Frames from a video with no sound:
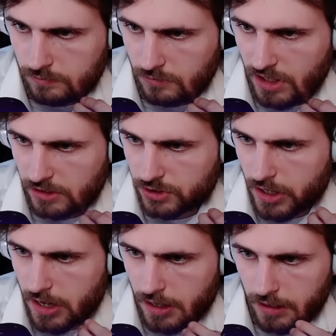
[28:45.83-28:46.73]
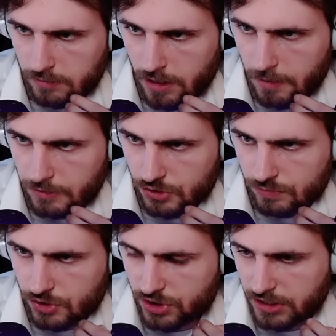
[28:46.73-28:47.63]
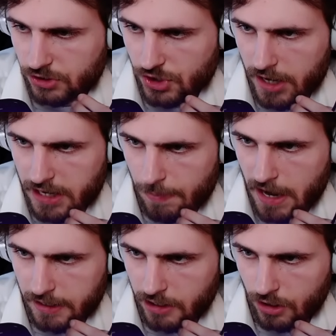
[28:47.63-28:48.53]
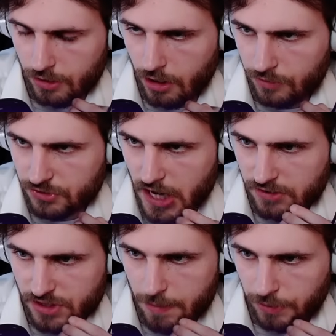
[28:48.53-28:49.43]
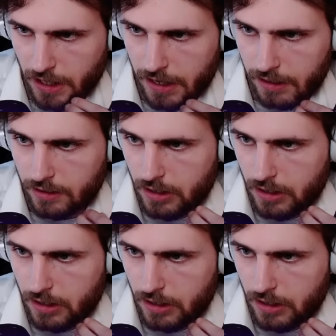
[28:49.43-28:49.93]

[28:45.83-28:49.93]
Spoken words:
Attach that. I mean, just get the Giant Cape out of here. You know, these guys, they play